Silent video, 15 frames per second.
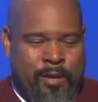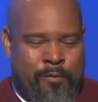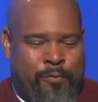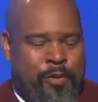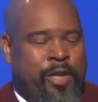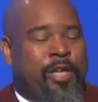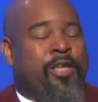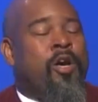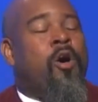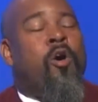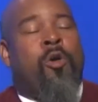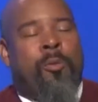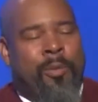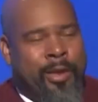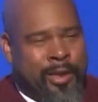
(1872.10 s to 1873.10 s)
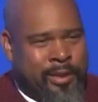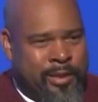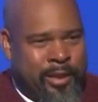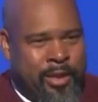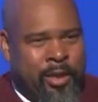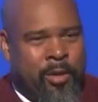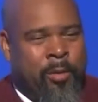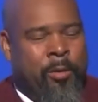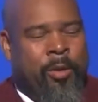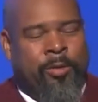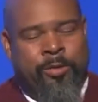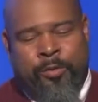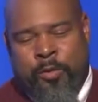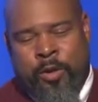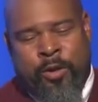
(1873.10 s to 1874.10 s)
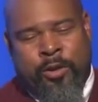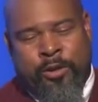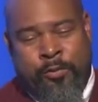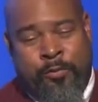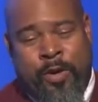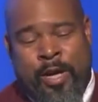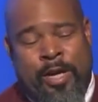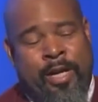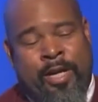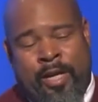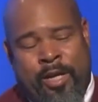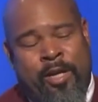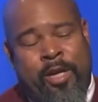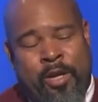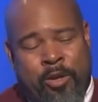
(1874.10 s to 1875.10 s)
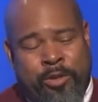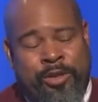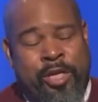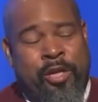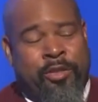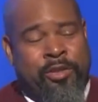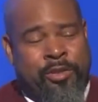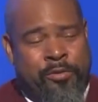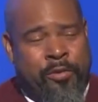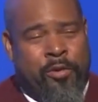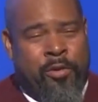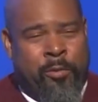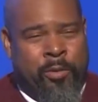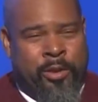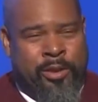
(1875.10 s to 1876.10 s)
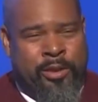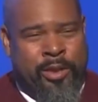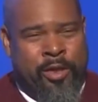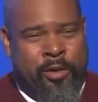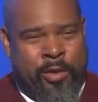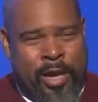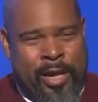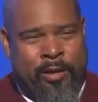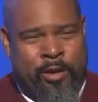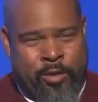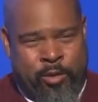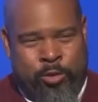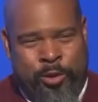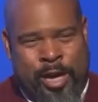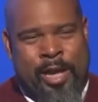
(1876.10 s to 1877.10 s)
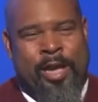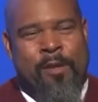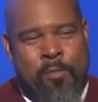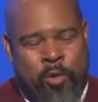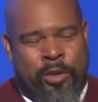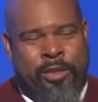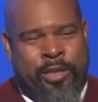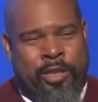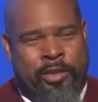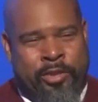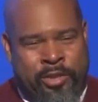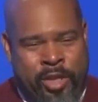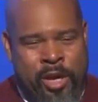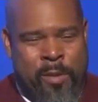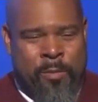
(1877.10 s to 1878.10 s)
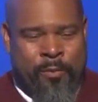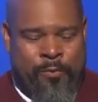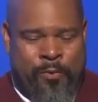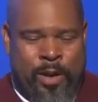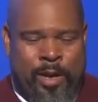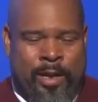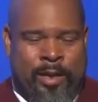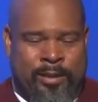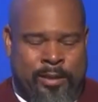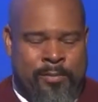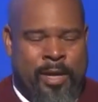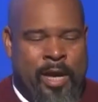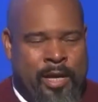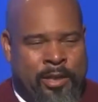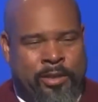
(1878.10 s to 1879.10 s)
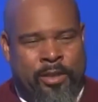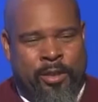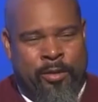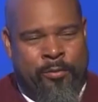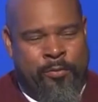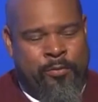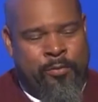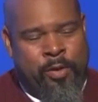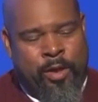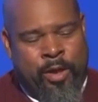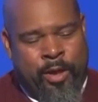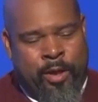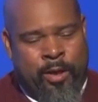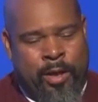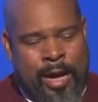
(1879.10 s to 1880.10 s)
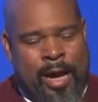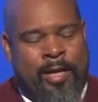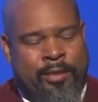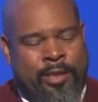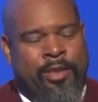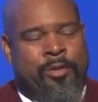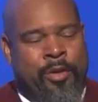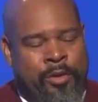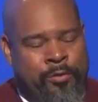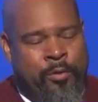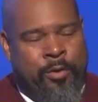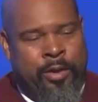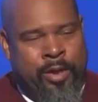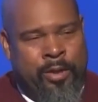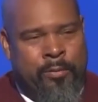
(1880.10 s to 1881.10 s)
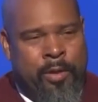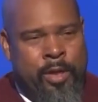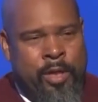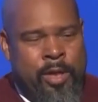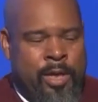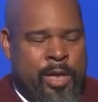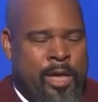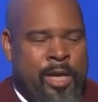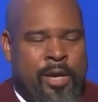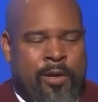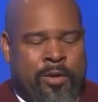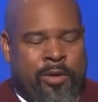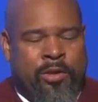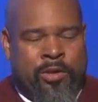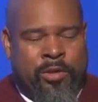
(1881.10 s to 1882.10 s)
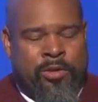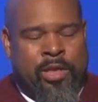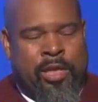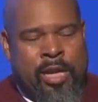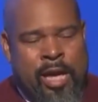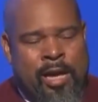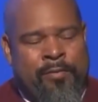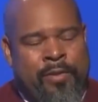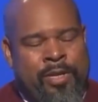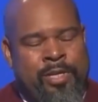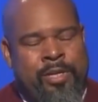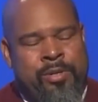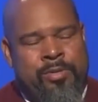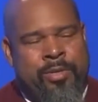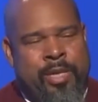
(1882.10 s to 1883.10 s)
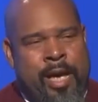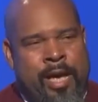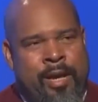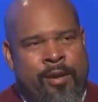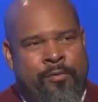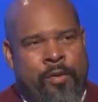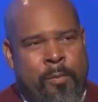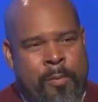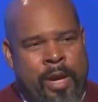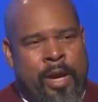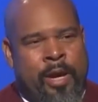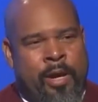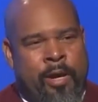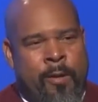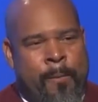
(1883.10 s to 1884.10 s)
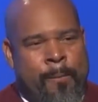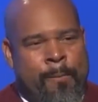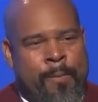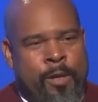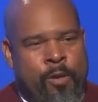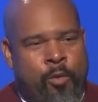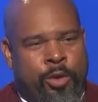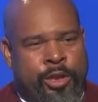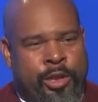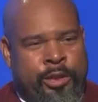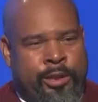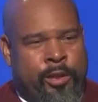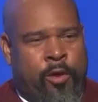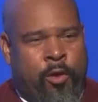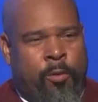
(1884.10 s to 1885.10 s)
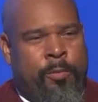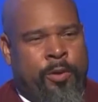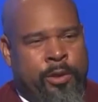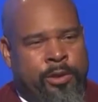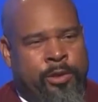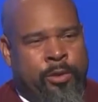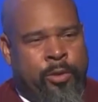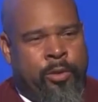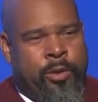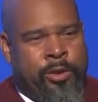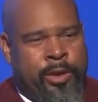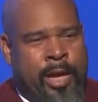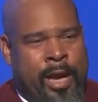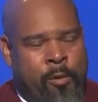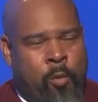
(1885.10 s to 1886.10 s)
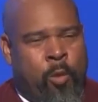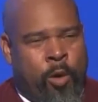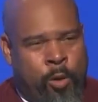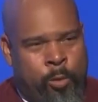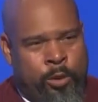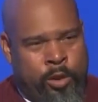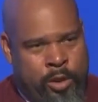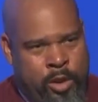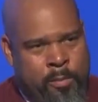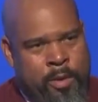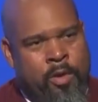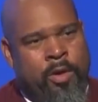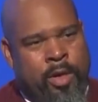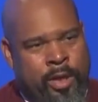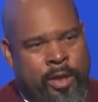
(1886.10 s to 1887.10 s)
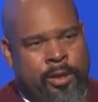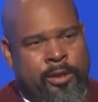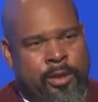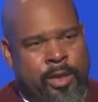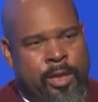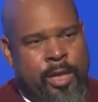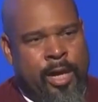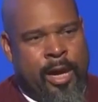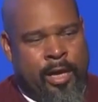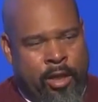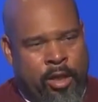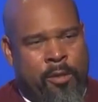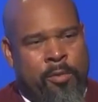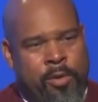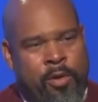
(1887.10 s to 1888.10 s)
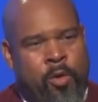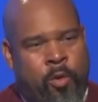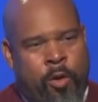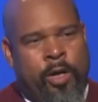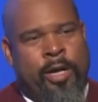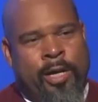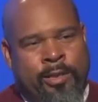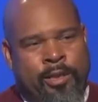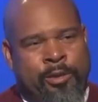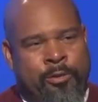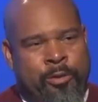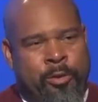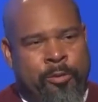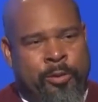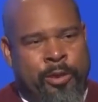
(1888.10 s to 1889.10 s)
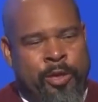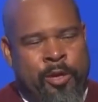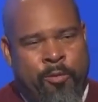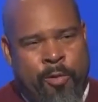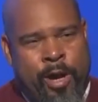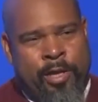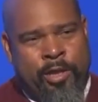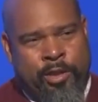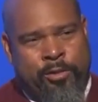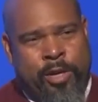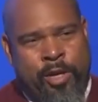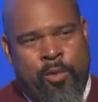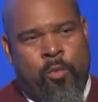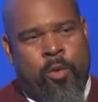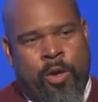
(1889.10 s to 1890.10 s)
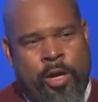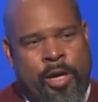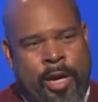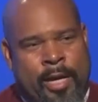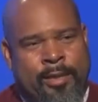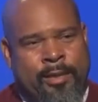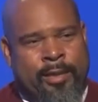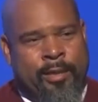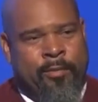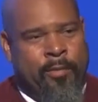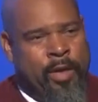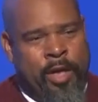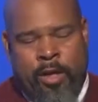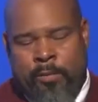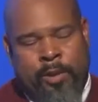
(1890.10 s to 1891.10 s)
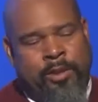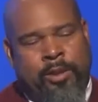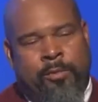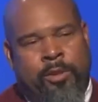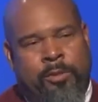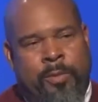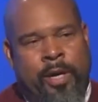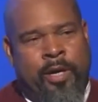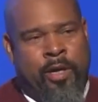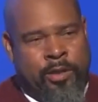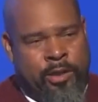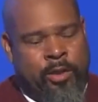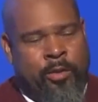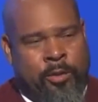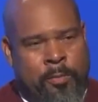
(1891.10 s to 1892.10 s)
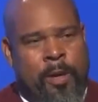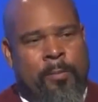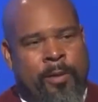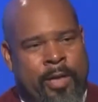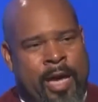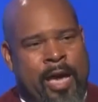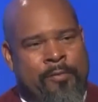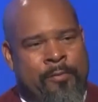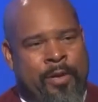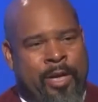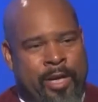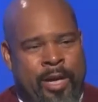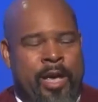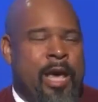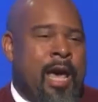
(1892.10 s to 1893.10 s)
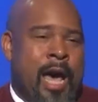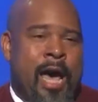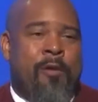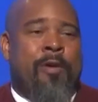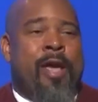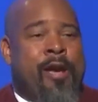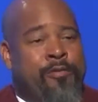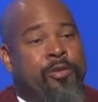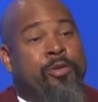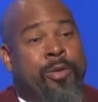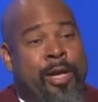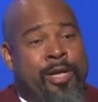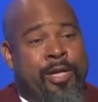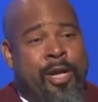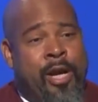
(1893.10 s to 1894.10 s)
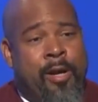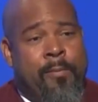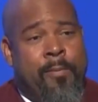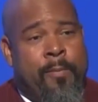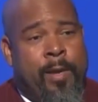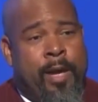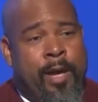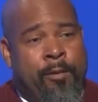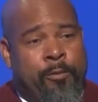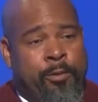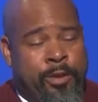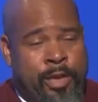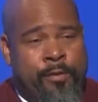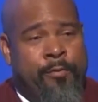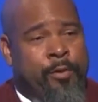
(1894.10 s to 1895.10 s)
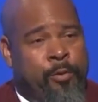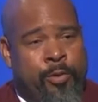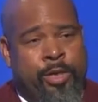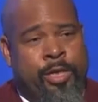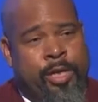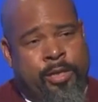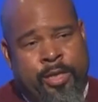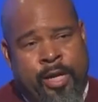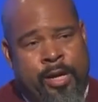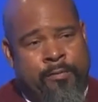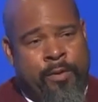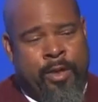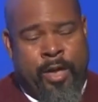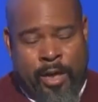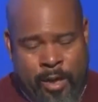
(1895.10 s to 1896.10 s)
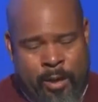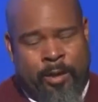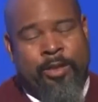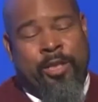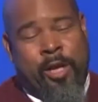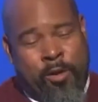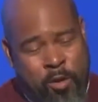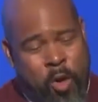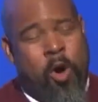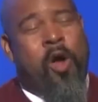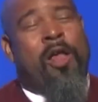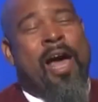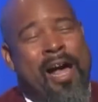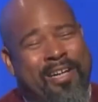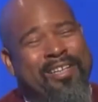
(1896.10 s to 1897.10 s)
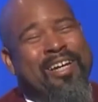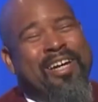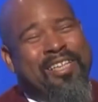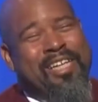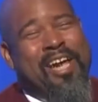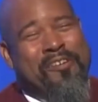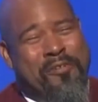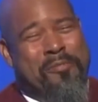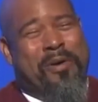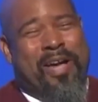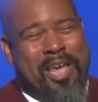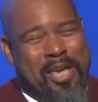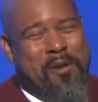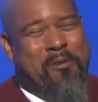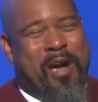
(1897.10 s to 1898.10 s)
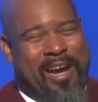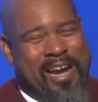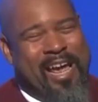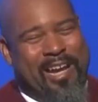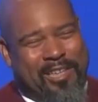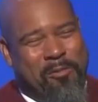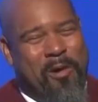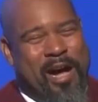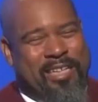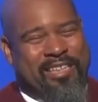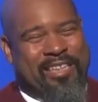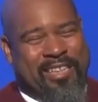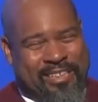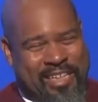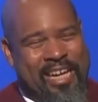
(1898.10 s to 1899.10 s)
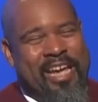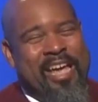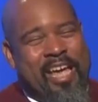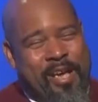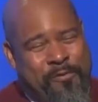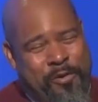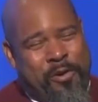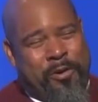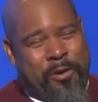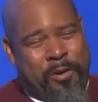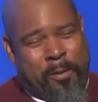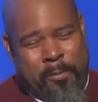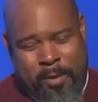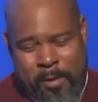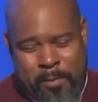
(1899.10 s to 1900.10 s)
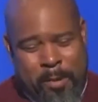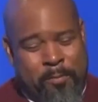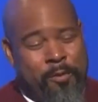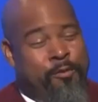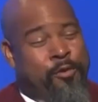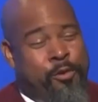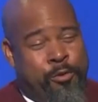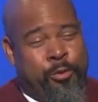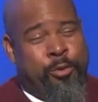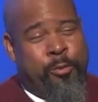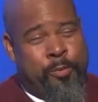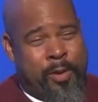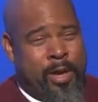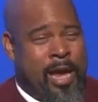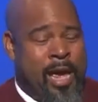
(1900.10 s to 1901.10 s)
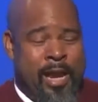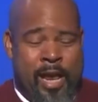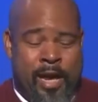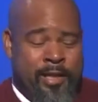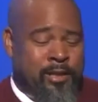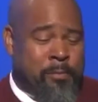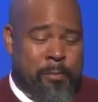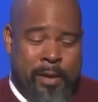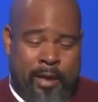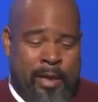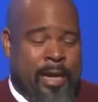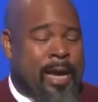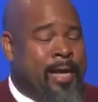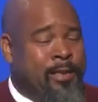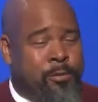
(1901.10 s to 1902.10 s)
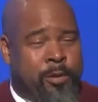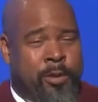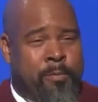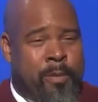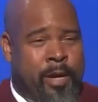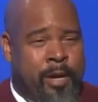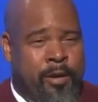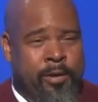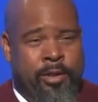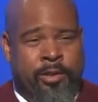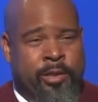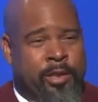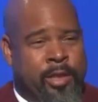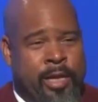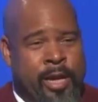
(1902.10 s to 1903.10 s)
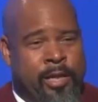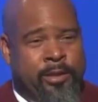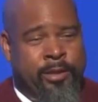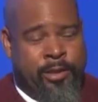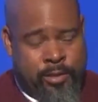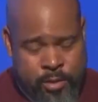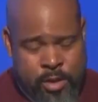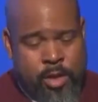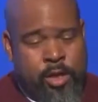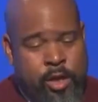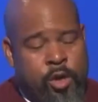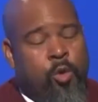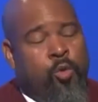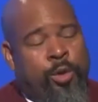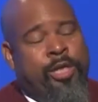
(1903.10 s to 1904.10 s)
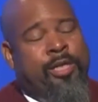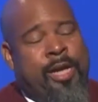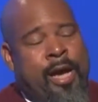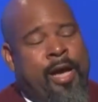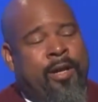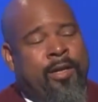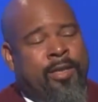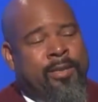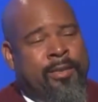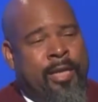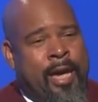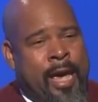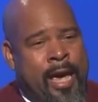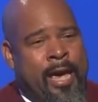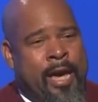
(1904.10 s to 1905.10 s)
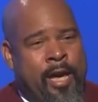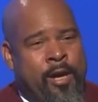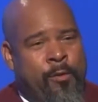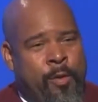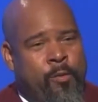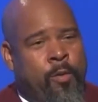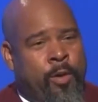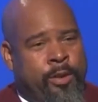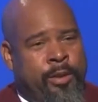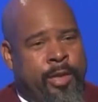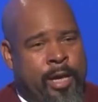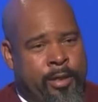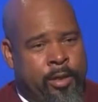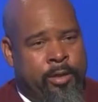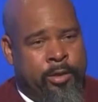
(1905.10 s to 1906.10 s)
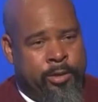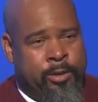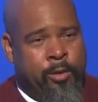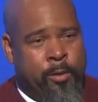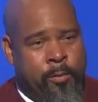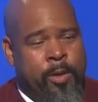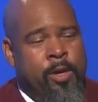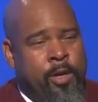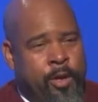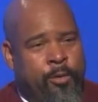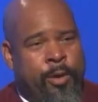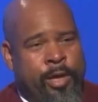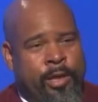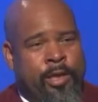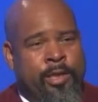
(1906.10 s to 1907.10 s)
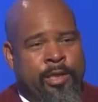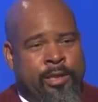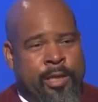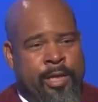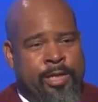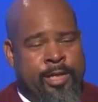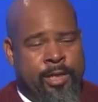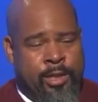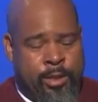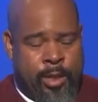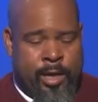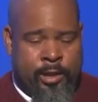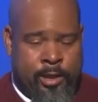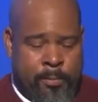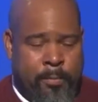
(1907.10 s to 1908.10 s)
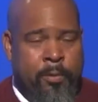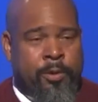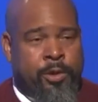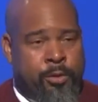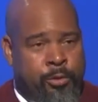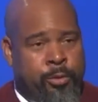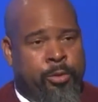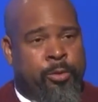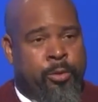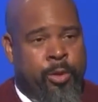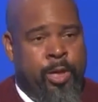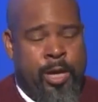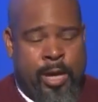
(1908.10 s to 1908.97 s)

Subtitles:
feeding the homeless, you know, as far as finding, you know, shelters for homeless, you know, not creating more shelters, but finding some kind of housing unit for them. You know, there's a lot of issues that if the mayor would just open his doors and work with the communities and the community organizing groups, rather than trying to work against them, it could be so much better. And so as public advocate, I would have to do that job. I would definitely reach out to every, and actually I'll call out to everybody right now that's watching this. If you're a member of a group and butting heads with the mayor and your city council, you know, reach out and say, hey, how can we work together to sort of create legislation to actually push through,